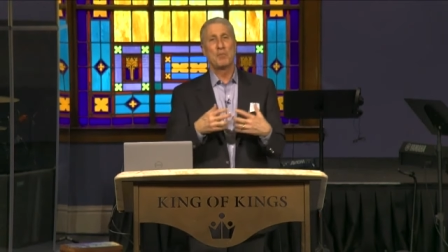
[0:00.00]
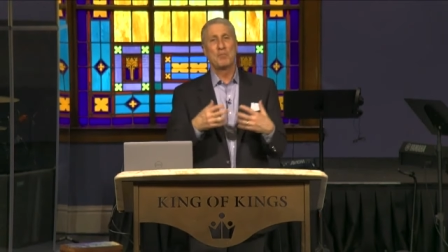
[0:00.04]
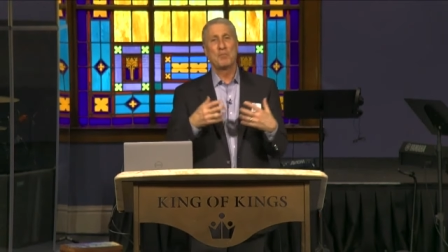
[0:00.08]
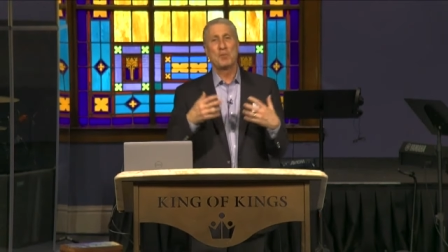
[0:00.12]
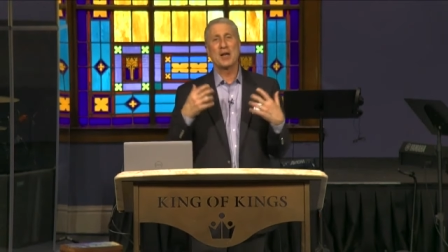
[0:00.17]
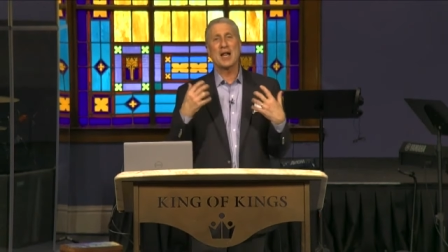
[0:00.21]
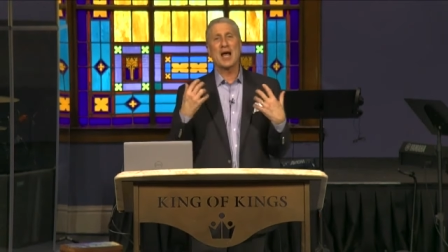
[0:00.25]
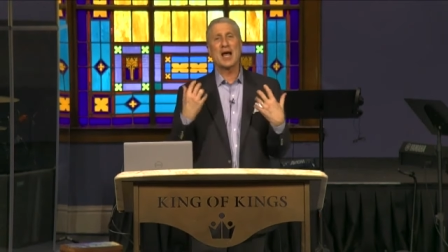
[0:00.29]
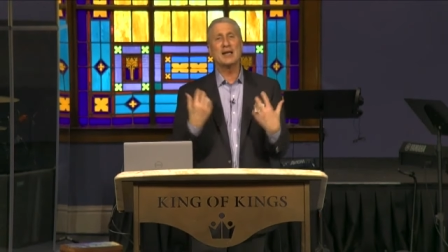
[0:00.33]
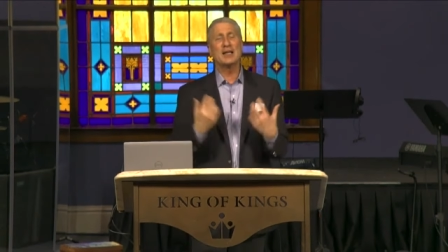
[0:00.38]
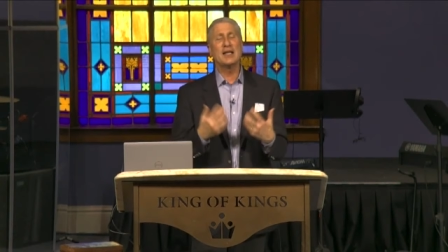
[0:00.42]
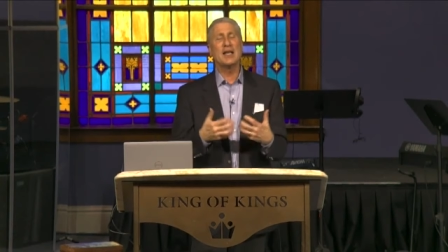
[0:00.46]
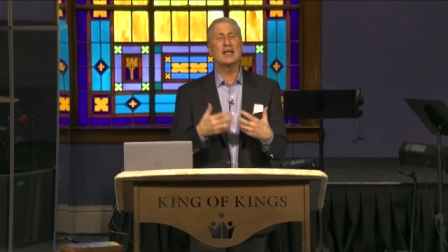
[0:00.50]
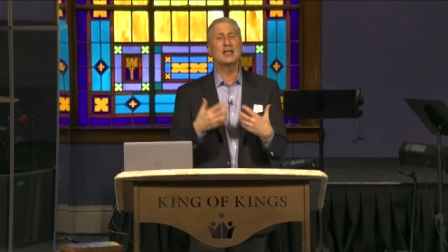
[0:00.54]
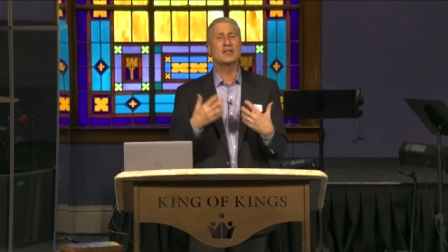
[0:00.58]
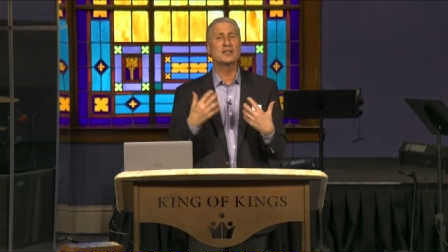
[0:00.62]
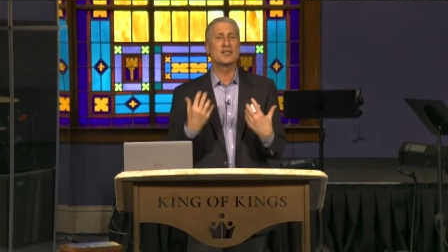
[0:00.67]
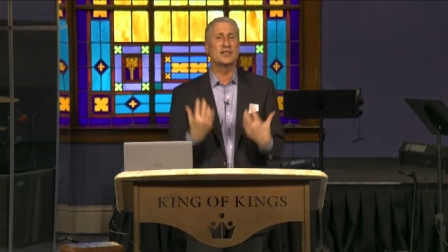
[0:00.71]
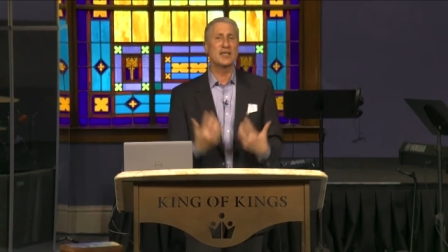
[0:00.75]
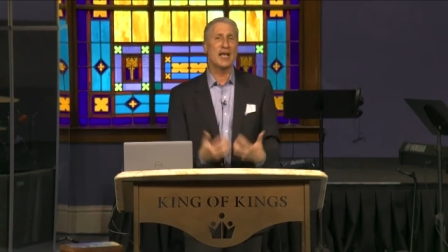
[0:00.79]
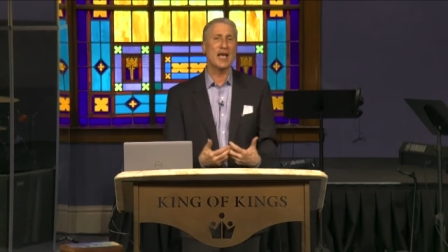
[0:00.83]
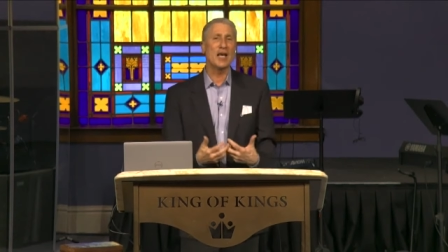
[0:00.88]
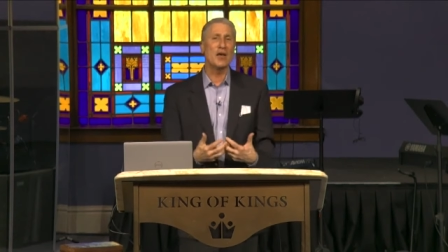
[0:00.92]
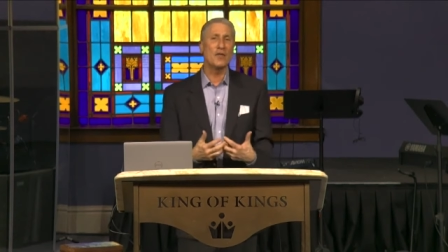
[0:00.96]
but I need a
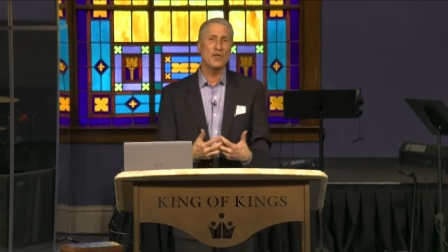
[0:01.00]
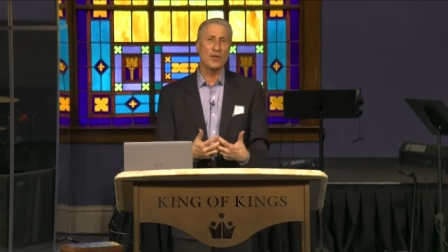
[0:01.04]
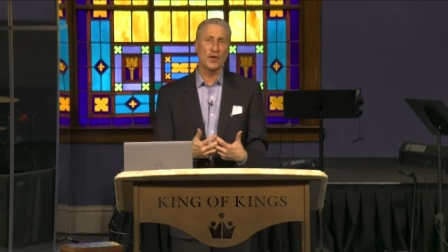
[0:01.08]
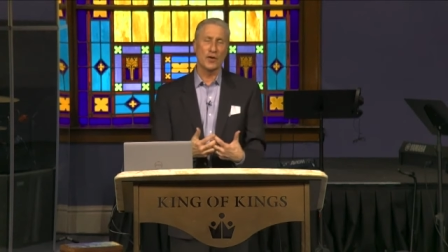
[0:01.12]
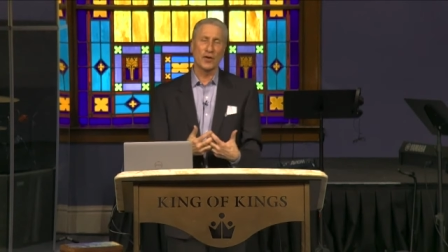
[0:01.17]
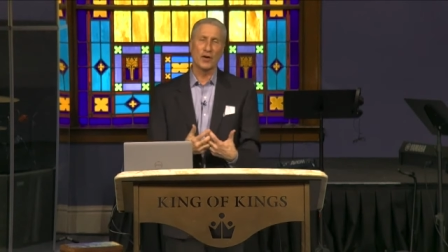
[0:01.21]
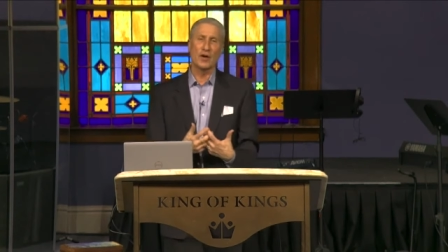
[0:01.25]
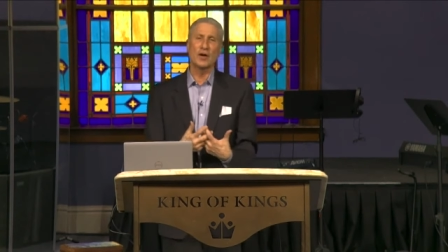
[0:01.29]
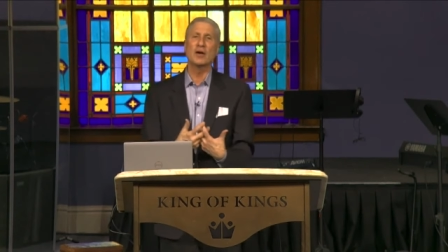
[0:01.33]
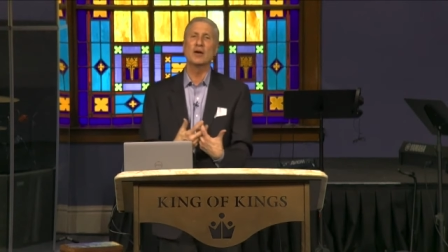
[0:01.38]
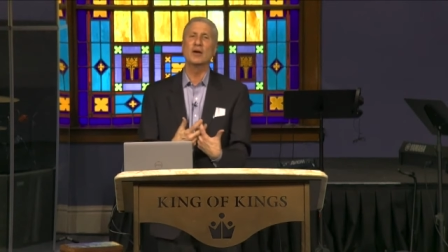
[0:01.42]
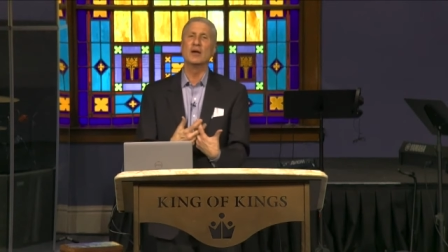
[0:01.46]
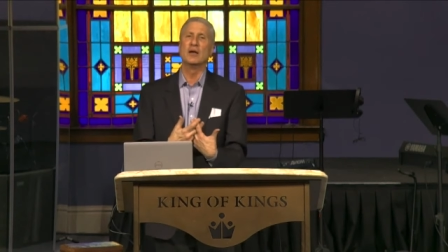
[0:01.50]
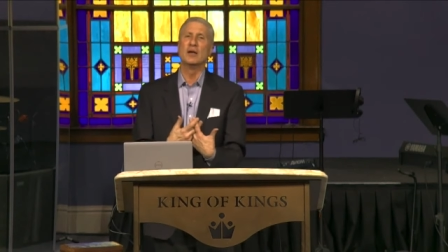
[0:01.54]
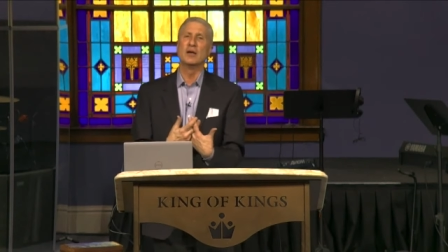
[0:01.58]
Savior.